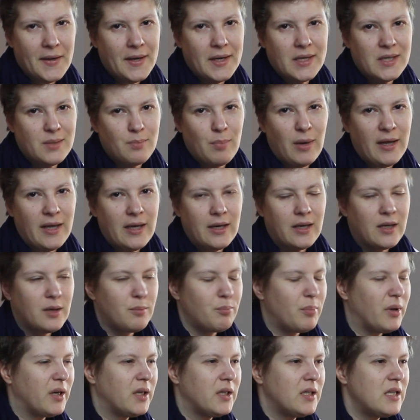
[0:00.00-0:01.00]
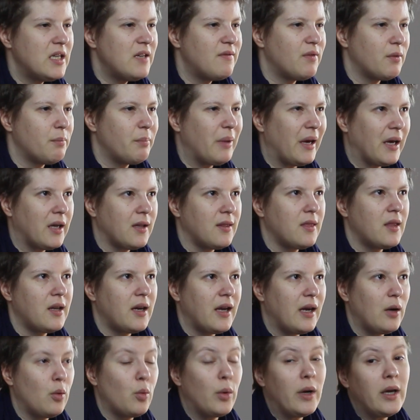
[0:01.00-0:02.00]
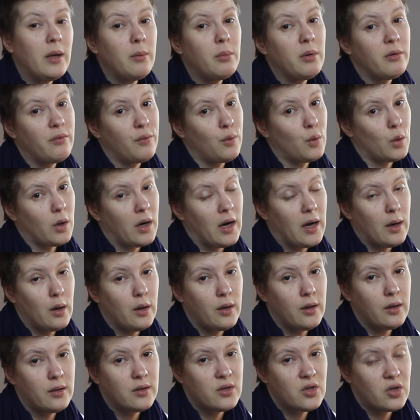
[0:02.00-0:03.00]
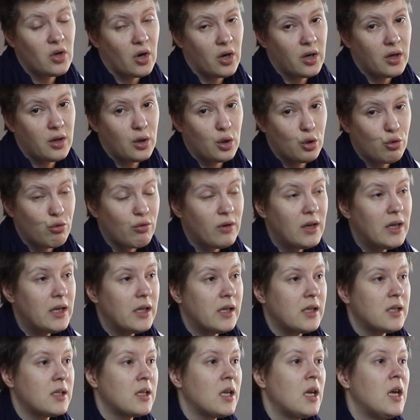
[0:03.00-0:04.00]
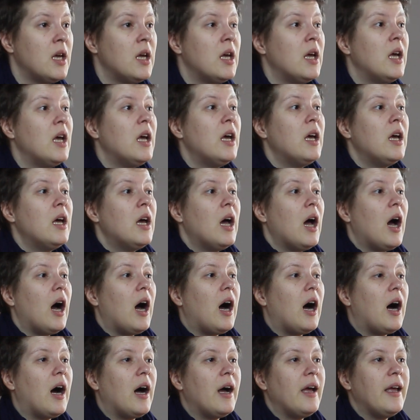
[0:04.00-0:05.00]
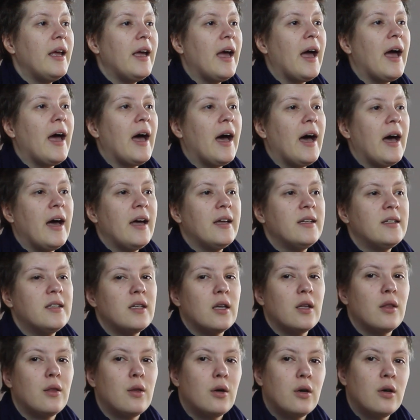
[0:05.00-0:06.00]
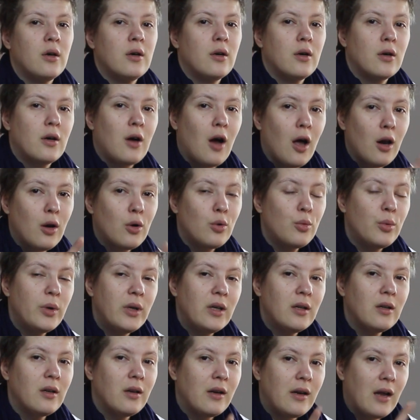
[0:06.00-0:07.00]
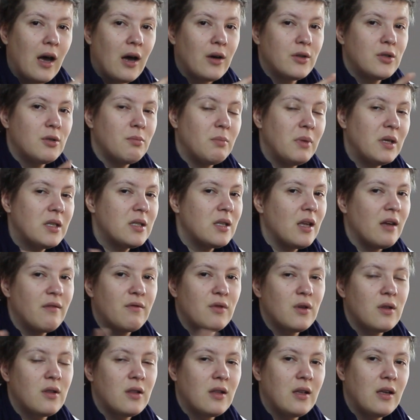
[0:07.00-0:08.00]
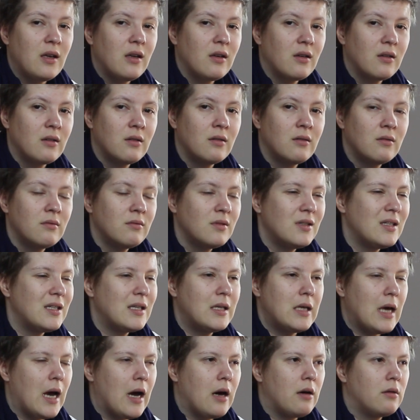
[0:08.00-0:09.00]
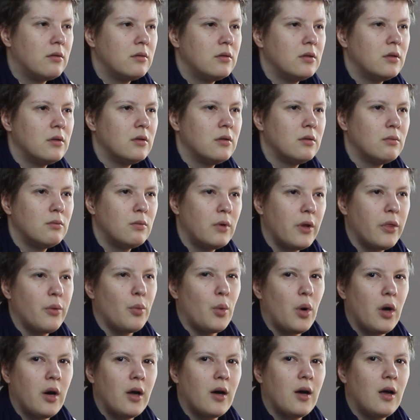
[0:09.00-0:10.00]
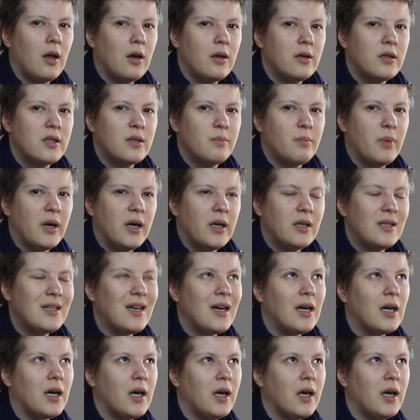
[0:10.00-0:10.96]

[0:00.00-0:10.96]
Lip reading: explain it, but even back in the day, way before I started acrylics, I had the color wheel and how to mix everything down with watercolors, but